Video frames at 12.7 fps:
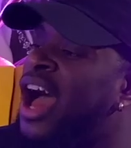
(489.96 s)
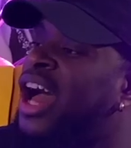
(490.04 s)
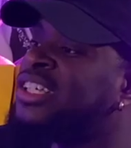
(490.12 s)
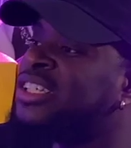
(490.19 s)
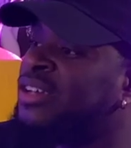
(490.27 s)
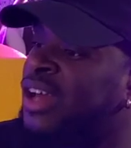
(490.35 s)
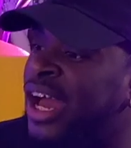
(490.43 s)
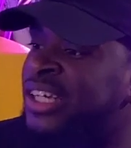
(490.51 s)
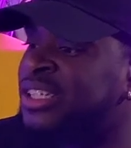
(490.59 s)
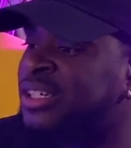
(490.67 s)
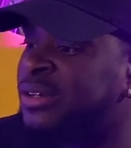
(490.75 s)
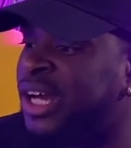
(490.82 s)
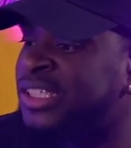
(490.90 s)
as a
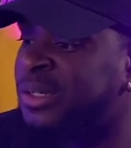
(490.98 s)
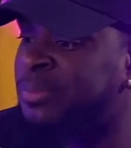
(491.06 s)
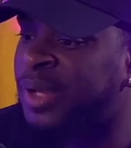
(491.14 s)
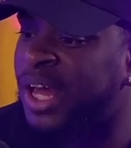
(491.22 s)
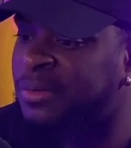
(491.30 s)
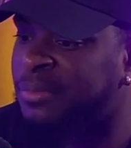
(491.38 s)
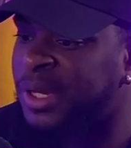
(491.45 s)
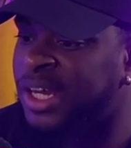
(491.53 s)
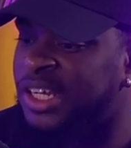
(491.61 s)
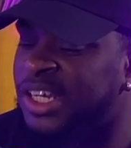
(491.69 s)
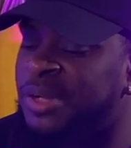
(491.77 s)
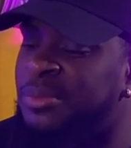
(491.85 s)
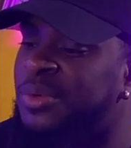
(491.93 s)
as a as a black
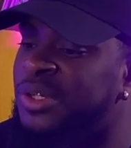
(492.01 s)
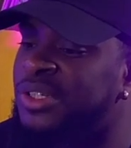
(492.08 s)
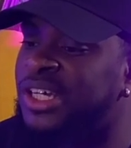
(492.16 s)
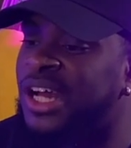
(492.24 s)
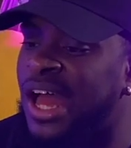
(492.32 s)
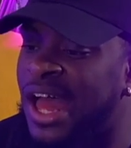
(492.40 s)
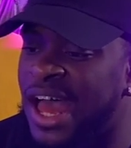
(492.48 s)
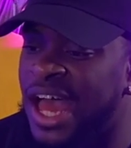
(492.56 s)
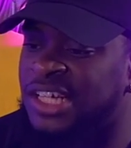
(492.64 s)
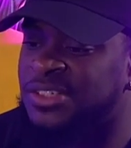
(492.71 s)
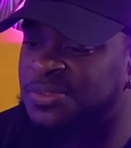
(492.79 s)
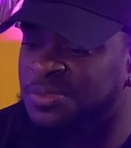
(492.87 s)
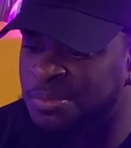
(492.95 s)
man, the number one thing I
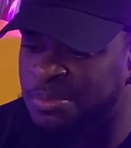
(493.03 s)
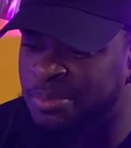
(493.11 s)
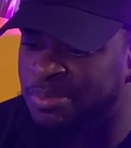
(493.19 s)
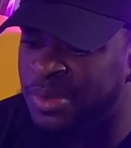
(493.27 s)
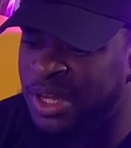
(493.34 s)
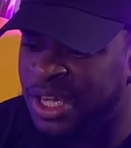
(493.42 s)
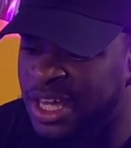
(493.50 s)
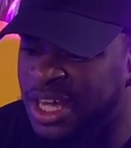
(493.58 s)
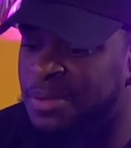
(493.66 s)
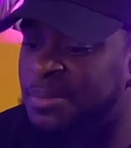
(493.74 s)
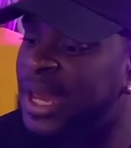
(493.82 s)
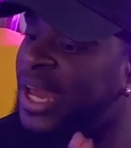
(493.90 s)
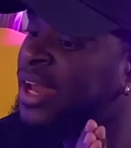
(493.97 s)
ask from
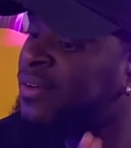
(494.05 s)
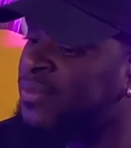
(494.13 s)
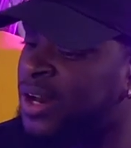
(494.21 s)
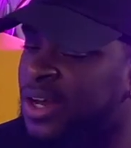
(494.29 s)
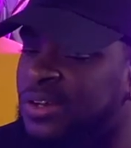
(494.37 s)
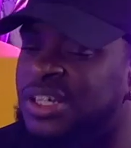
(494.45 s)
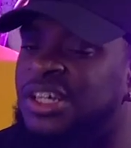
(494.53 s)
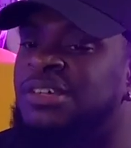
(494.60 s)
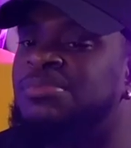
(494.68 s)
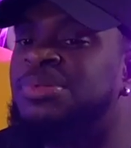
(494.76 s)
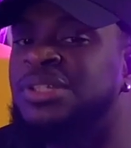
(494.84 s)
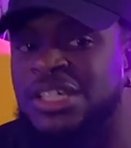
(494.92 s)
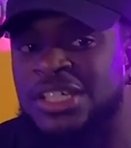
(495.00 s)
him and Rowdy,
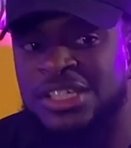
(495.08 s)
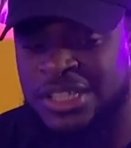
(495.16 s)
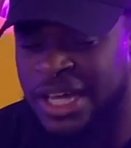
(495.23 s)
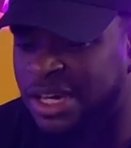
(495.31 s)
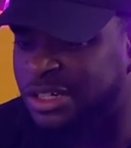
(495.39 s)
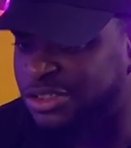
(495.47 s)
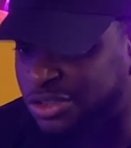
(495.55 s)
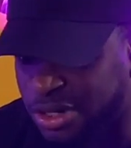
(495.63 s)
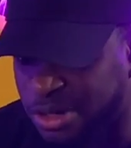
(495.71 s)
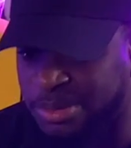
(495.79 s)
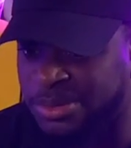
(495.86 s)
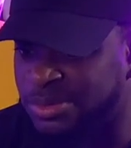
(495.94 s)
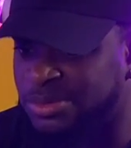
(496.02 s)
please stay out of
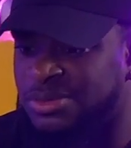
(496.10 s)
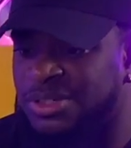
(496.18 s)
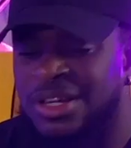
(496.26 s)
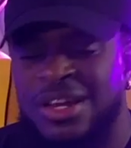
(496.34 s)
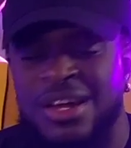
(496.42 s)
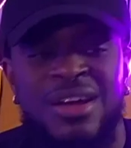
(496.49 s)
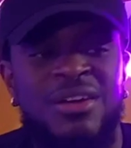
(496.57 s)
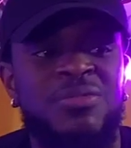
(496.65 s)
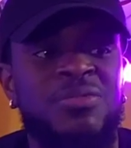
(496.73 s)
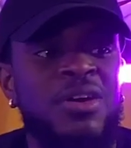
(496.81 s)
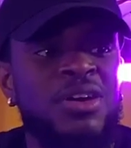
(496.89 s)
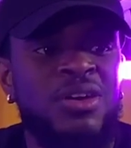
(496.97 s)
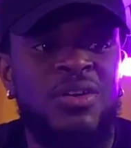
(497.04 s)
trouble.
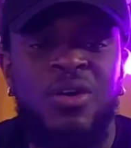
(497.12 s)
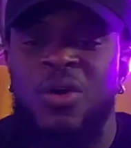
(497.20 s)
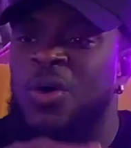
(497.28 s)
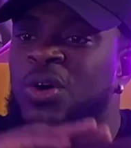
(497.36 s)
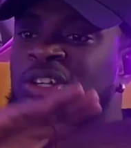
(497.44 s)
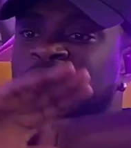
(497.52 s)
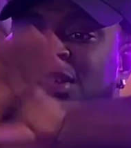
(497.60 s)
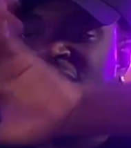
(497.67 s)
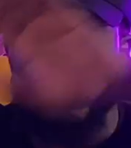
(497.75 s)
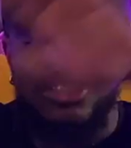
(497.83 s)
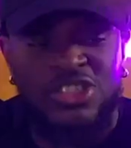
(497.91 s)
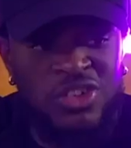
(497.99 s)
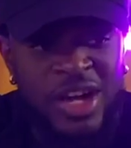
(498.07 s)
Fuck all of the
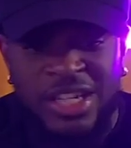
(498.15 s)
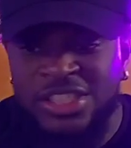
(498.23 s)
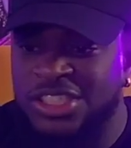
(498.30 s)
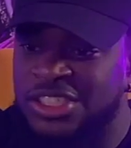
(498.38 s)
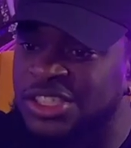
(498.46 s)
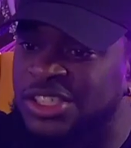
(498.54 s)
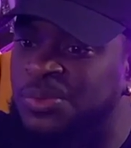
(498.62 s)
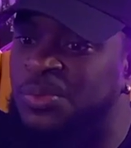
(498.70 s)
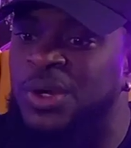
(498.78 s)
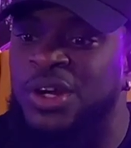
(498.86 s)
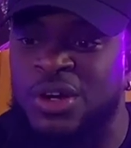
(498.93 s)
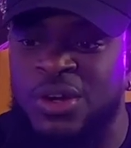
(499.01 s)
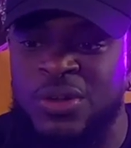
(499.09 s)
distractions in the
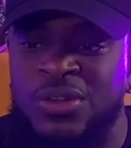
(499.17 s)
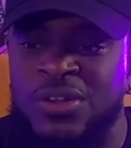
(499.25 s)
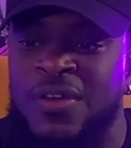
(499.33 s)
world.